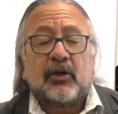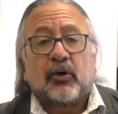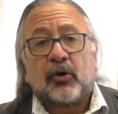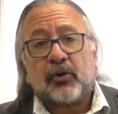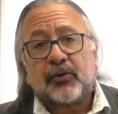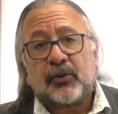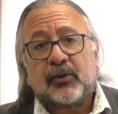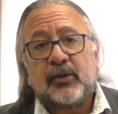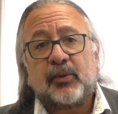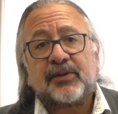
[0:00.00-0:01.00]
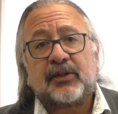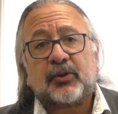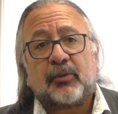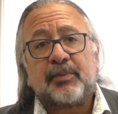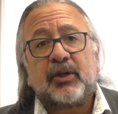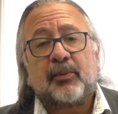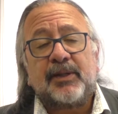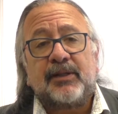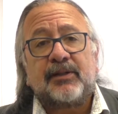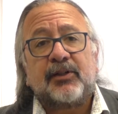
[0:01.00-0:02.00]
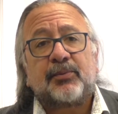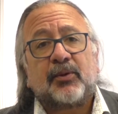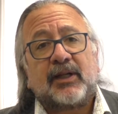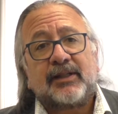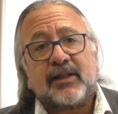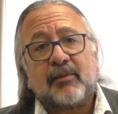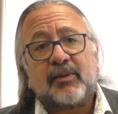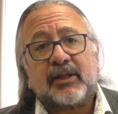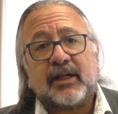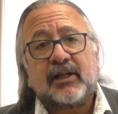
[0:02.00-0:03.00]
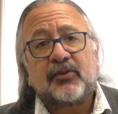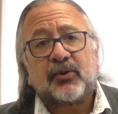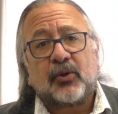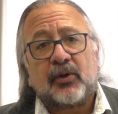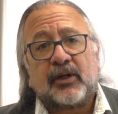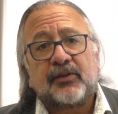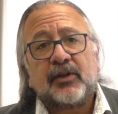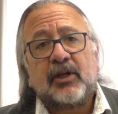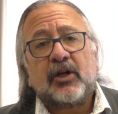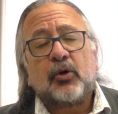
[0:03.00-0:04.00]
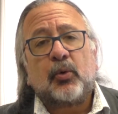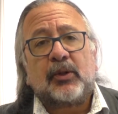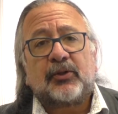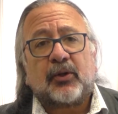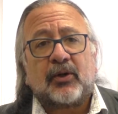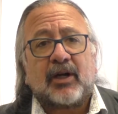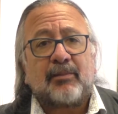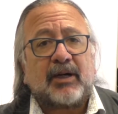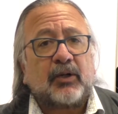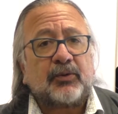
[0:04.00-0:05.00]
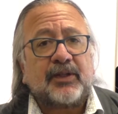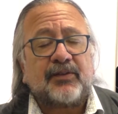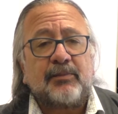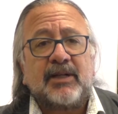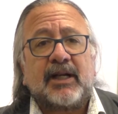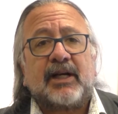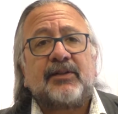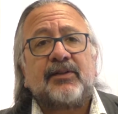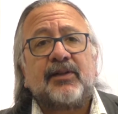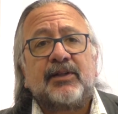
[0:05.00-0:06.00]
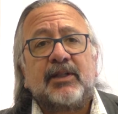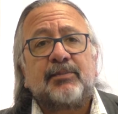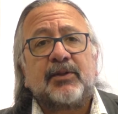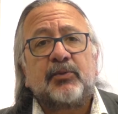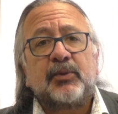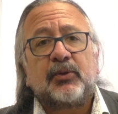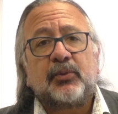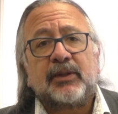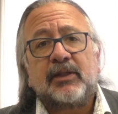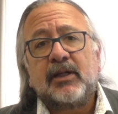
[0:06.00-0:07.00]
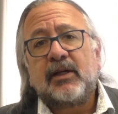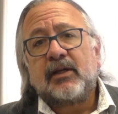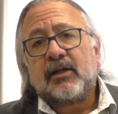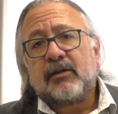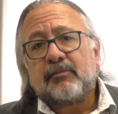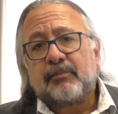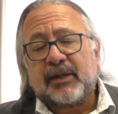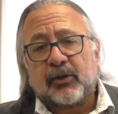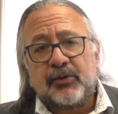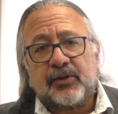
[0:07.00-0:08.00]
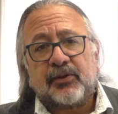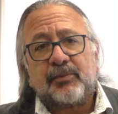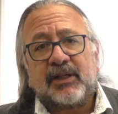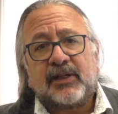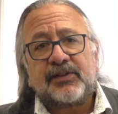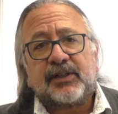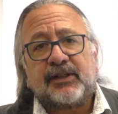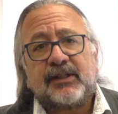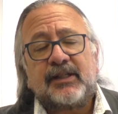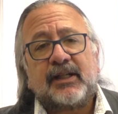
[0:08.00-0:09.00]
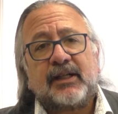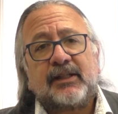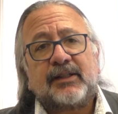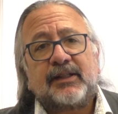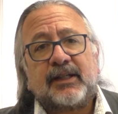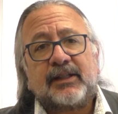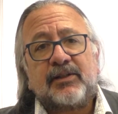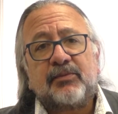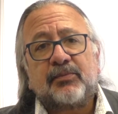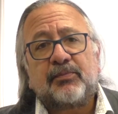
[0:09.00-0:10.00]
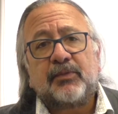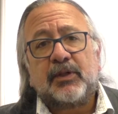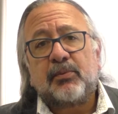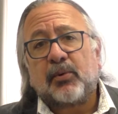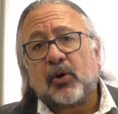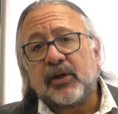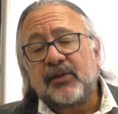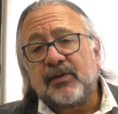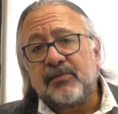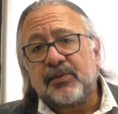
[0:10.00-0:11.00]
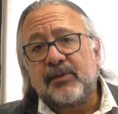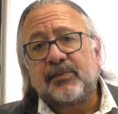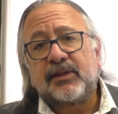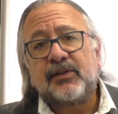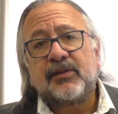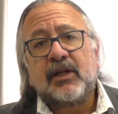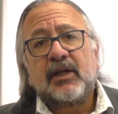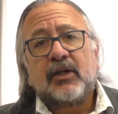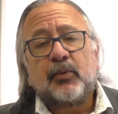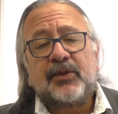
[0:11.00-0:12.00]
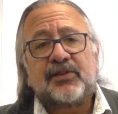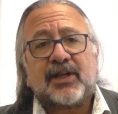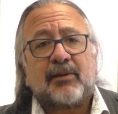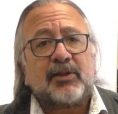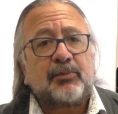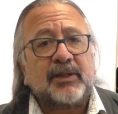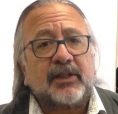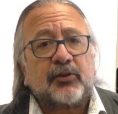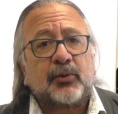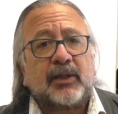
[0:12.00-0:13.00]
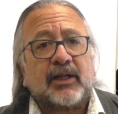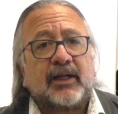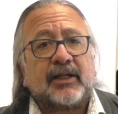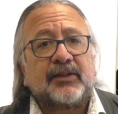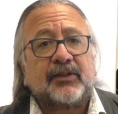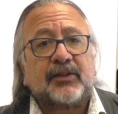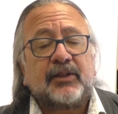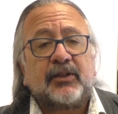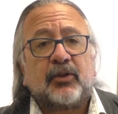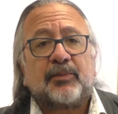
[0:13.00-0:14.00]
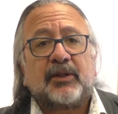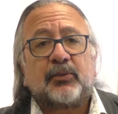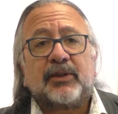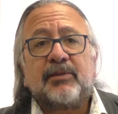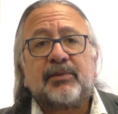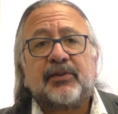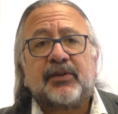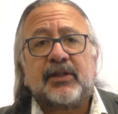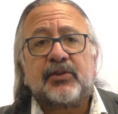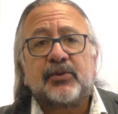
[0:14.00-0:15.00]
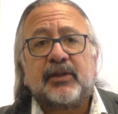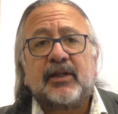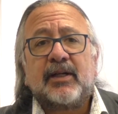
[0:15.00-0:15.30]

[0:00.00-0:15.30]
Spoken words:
Also, it was a topic of interest for Latin American scholars who will talk about the similarities and differences between Peronism in Argentina in the 1940s and 50s with Chavez's Venezuela at the turn of the 21st century.